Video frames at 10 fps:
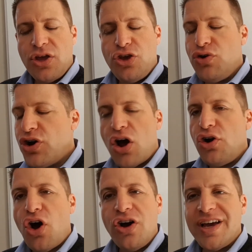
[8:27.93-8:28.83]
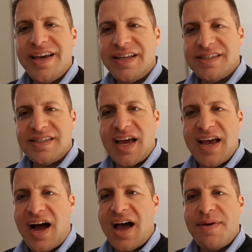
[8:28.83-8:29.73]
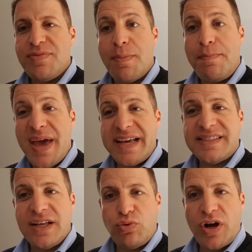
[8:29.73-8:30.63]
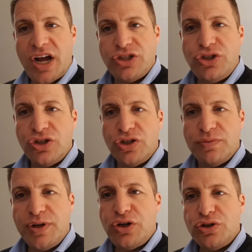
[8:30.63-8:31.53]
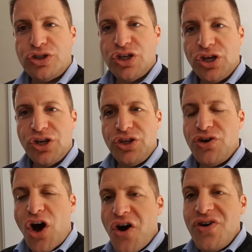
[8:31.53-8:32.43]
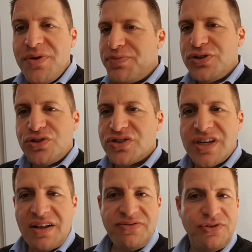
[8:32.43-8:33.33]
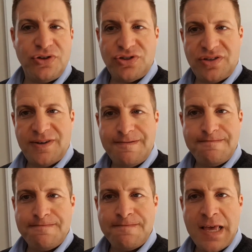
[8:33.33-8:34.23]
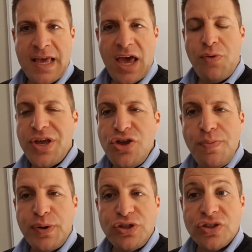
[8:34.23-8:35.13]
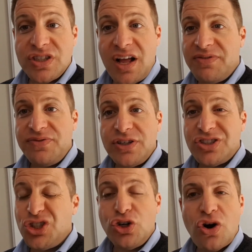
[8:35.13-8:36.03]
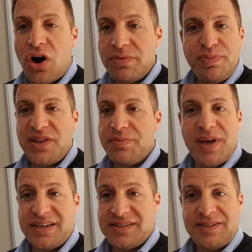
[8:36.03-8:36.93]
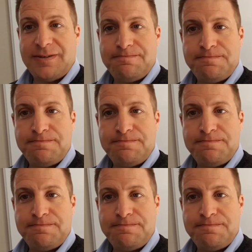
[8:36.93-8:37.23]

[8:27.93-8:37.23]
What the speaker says: You no longer can say, I'm the best at what I do, because you only put yourself first. And when you put yourself first, you can't be the best.